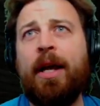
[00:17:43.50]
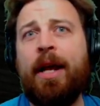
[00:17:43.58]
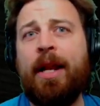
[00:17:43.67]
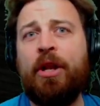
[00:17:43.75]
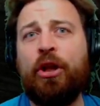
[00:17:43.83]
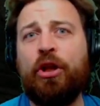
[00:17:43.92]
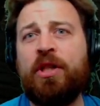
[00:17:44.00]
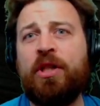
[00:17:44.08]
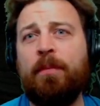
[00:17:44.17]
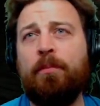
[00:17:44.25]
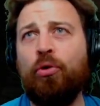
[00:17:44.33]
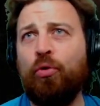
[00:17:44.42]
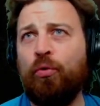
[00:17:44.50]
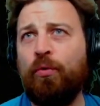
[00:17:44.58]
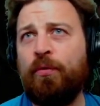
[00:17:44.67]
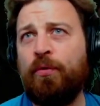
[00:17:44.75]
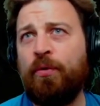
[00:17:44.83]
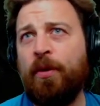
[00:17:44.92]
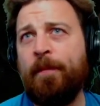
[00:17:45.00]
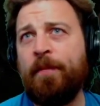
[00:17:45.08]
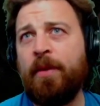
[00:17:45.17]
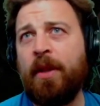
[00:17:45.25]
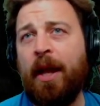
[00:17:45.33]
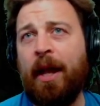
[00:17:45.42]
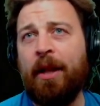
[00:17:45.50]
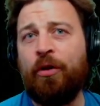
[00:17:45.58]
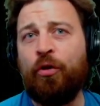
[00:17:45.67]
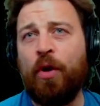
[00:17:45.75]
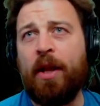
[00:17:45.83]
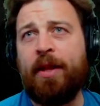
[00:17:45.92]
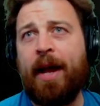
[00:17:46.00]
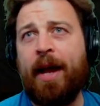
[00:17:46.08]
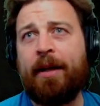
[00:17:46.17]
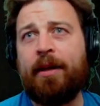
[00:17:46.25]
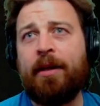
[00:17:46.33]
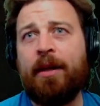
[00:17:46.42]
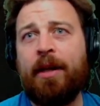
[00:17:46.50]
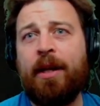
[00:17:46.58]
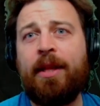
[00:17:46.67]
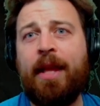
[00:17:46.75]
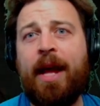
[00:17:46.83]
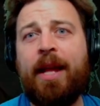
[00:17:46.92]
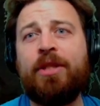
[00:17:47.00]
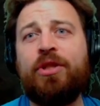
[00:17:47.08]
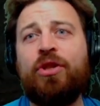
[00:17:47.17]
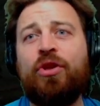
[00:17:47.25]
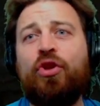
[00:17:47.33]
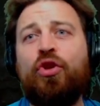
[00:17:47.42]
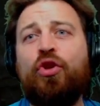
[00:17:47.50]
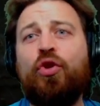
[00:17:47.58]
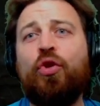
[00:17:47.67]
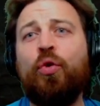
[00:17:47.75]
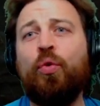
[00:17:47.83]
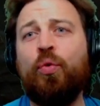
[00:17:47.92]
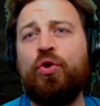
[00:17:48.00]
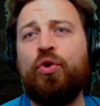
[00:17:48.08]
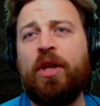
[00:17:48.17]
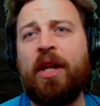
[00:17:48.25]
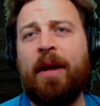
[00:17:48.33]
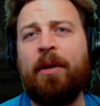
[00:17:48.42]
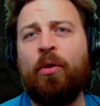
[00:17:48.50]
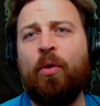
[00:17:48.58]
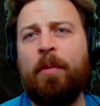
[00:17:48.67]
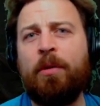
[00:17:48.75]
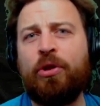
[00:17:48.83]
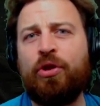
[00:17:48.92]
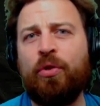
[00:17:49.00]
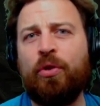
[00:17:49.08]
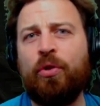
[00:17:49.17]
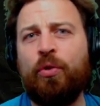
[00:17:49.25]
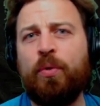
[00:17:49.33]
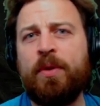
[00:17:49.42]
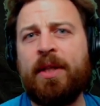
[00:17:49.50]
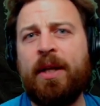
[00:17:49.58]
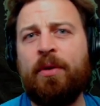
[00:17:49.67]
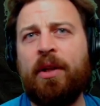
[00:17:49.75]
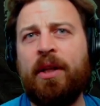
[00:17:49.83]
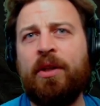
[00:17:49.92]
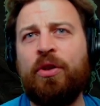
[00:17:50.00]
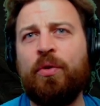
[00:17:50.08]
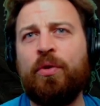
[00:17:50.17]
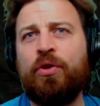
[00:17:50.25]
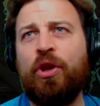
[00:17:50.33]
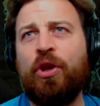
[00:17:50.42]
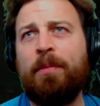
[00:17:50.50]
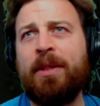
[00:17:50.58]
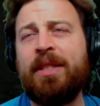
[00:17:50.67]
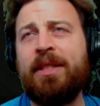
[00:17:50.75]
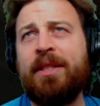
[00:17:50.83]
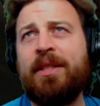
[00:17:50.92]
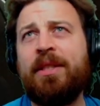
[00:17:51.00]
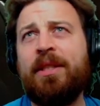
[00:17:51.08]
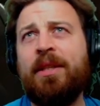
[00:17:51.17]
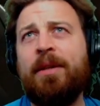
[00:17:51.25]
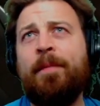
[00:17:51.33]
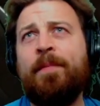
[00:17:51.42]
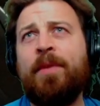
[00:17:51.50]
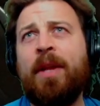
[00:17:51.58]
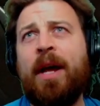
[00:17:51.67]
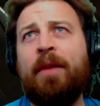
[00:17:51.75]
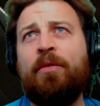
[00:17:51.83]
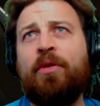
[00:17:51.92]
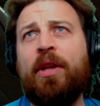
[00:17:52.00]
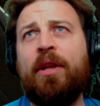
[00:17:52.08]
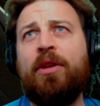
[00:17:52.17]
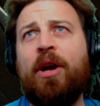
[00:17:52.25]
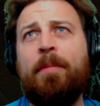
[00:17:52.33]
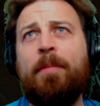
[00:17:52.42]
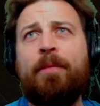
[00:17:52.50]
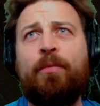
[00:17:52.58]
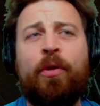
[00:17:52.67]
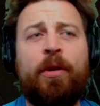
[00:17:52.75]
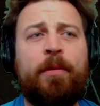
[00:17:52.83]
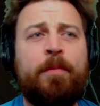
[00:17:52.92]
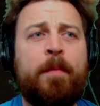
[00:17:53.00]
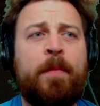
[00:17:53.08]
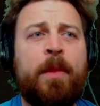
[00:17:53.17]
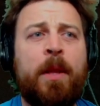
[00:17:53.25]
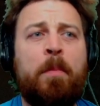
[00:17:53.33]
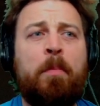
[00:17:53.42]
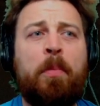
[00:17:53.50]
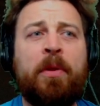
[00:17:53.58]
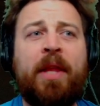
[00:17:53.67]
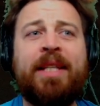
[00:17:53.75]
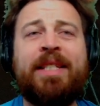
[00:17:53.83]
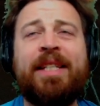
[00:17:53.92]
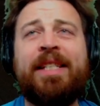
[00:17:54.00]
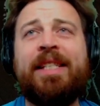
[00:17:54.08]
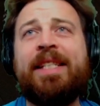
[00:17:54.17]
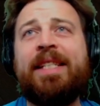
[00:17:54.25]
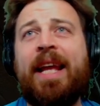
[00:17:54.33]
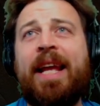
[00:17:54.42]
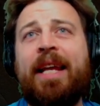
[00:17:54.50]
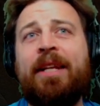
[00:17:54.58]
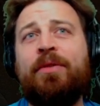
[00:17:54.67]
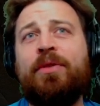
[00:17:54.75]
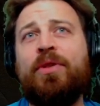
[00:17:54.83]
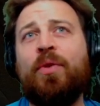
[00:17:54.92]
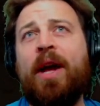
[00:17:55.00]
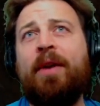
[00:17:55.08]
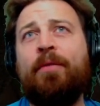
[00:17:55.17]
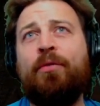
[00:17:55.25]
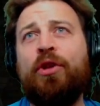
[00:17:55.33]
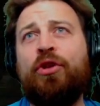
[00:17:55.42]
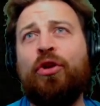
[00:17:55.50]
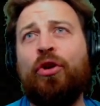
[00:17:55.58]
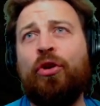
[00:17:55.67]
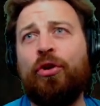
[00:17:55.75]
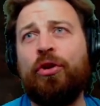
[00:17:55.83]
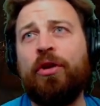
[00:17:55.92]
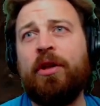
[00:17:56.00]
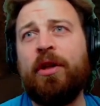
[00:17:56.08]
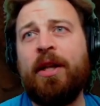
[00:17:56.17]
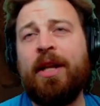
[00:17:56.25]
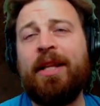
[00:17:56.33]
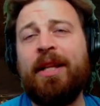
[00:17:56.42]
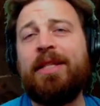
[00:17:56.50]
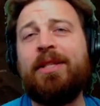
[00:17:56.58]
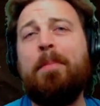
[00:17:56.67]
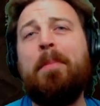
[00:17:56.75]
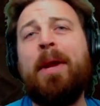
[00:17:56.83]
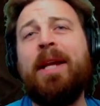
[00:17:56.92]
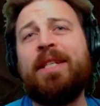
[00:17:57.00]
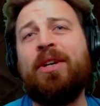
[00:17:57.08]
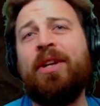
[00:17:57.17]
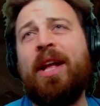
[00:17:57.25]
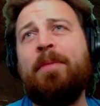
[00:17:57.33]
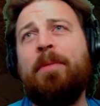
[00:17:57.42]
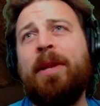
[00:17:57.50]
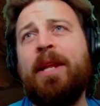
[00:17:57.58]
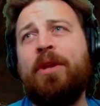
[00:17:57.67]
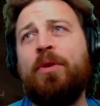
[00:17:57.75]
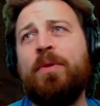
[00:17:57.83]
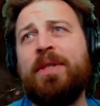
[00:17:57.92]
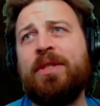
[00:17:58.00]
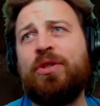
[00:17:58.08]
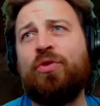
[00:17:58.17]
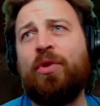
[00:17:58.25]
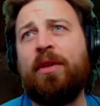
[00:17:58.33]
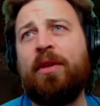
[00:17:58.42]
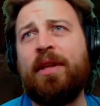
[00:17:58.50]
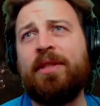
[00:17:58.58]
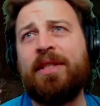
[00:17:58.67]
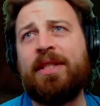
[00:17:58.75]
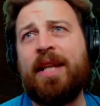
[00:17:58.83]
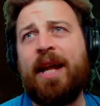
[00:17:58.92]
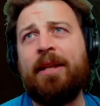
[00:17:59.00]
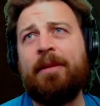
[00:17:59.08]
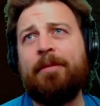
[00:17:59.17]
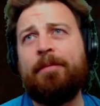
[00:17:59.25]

and then you can still move and do an attack. That is huge. Like, I don't know how much you'll lose out in your jump distance. I'd have to get in combat for it. But that's insane. So every turn, this is amazing on anybody that uses strength as a stat.